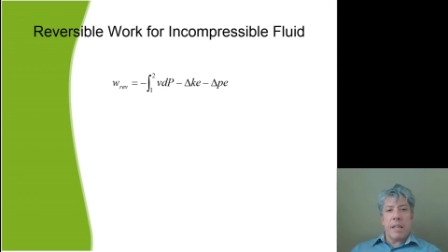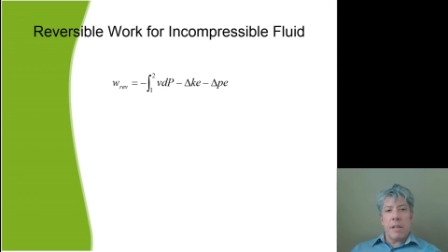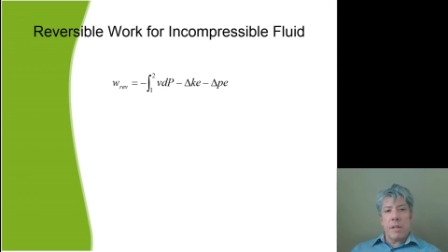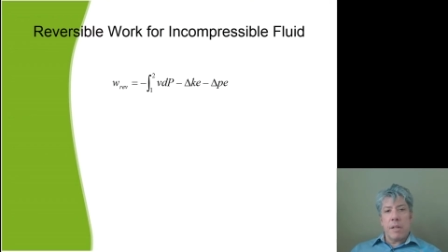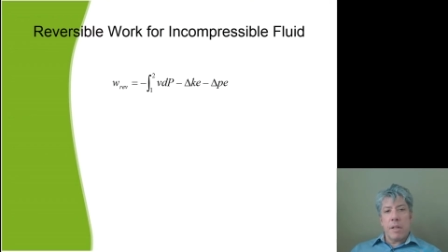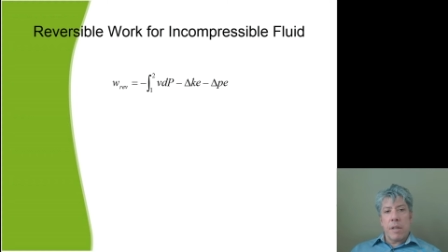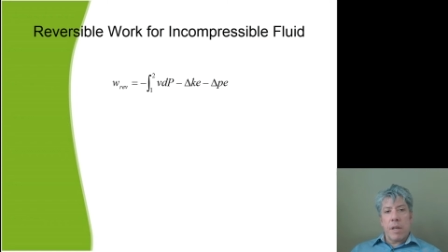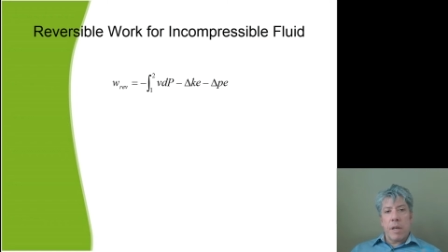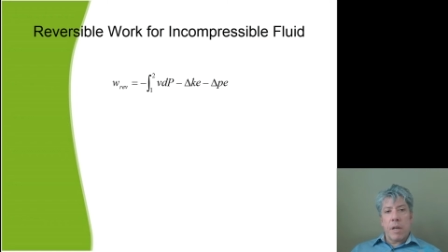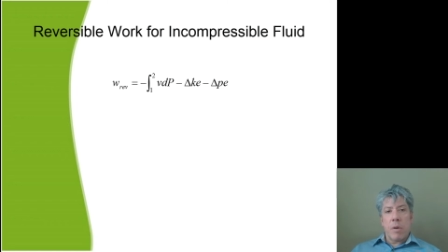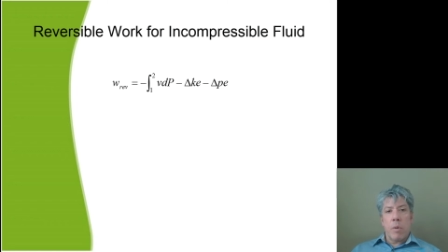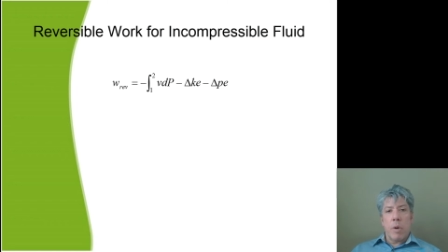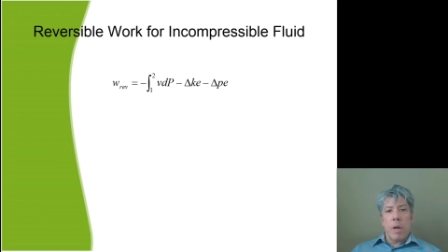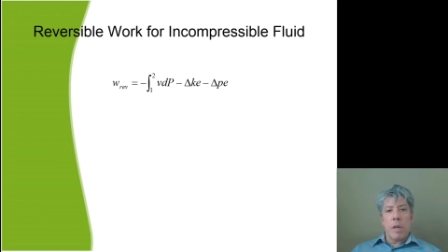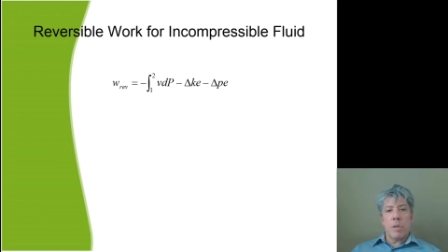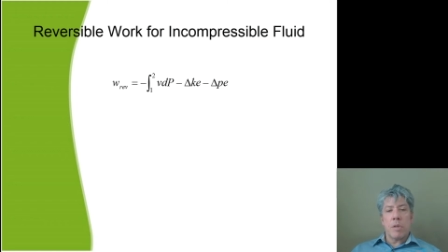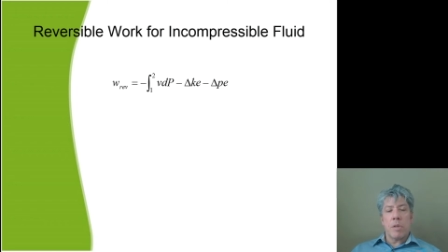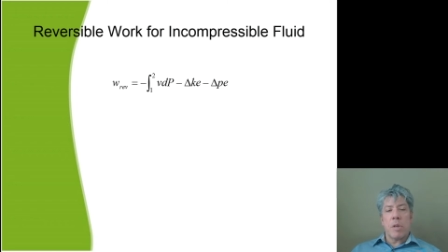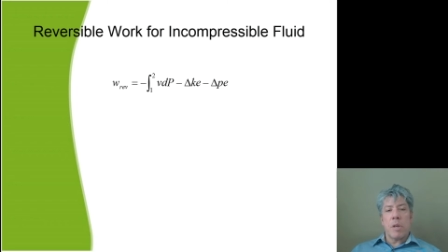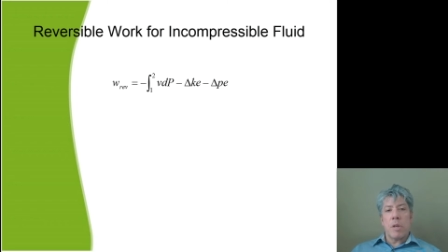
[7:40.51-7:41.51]
into the
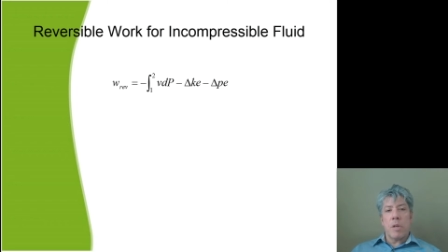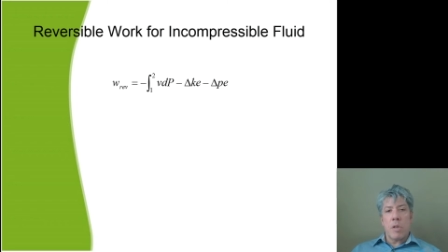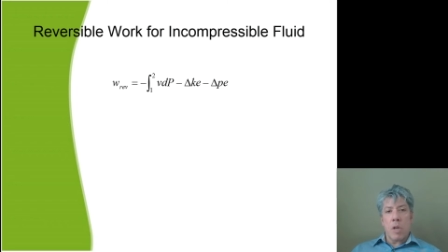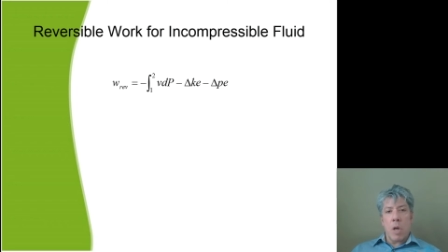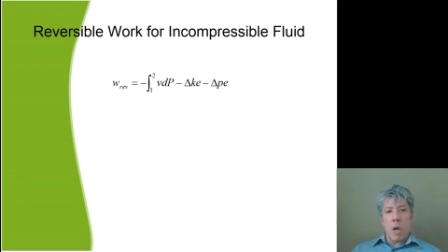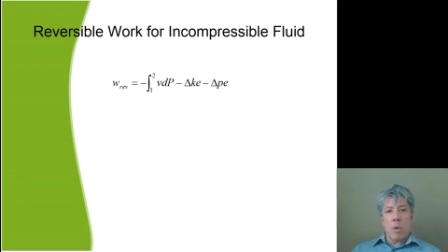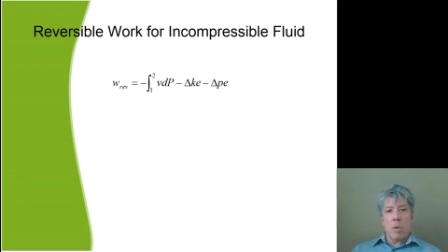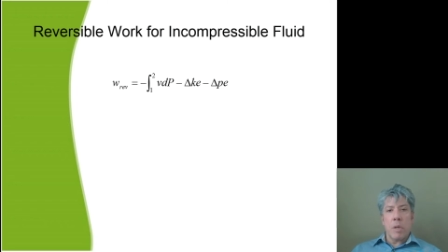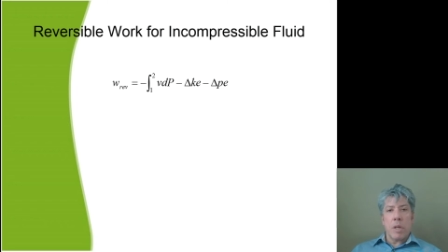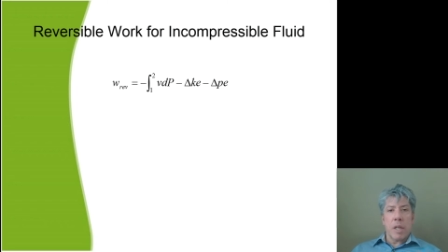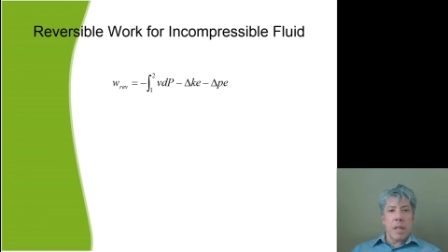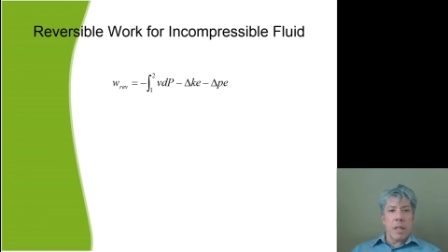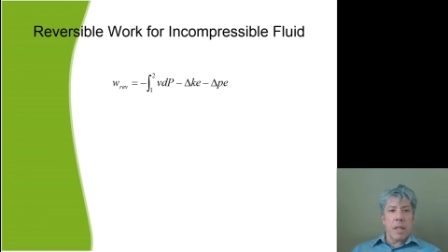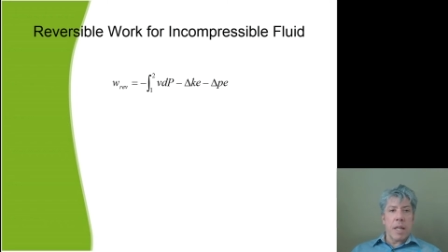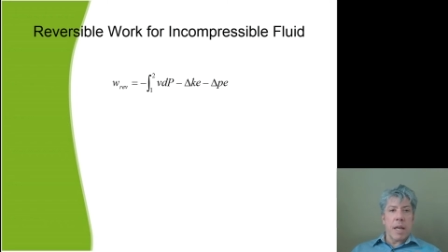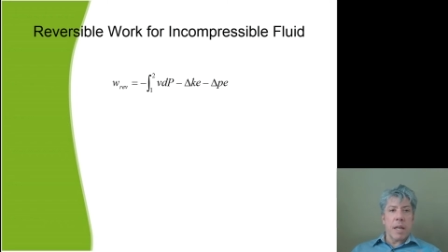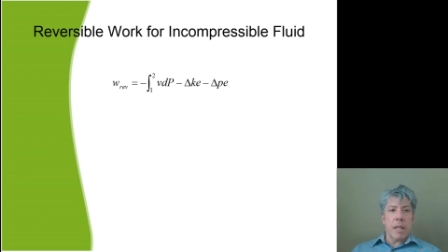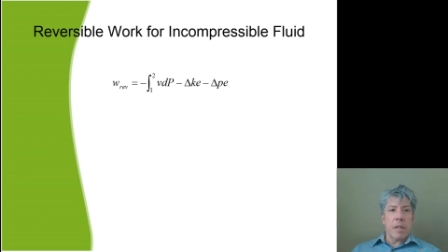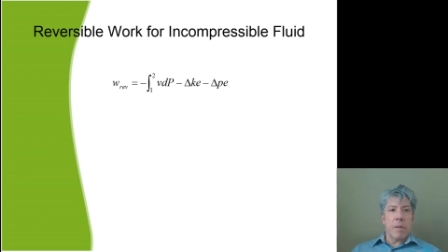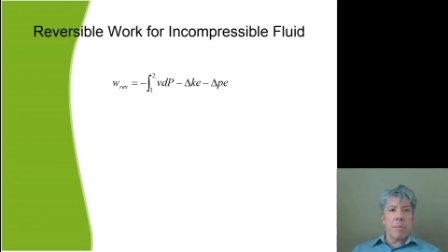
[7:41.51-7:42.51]
equation and don't
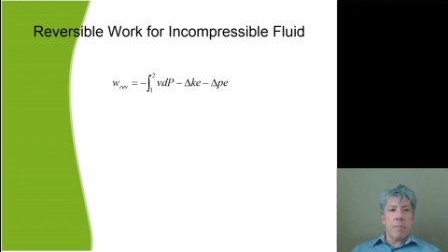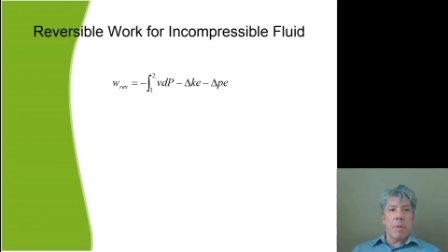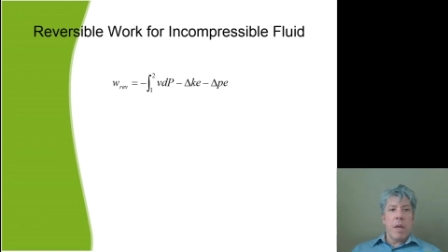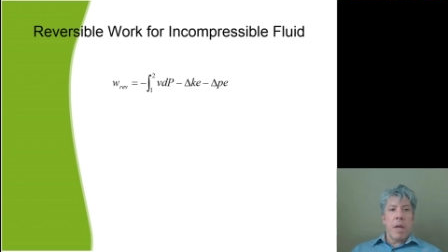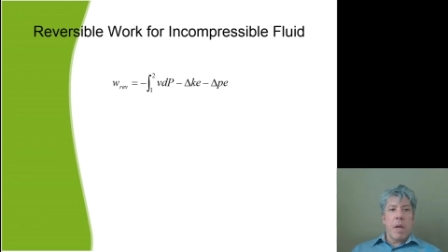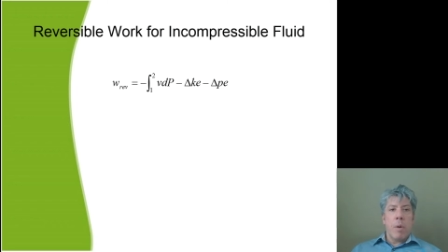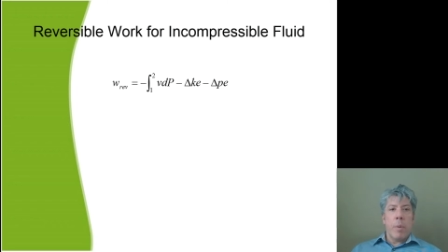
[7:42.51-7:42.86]
neglect them,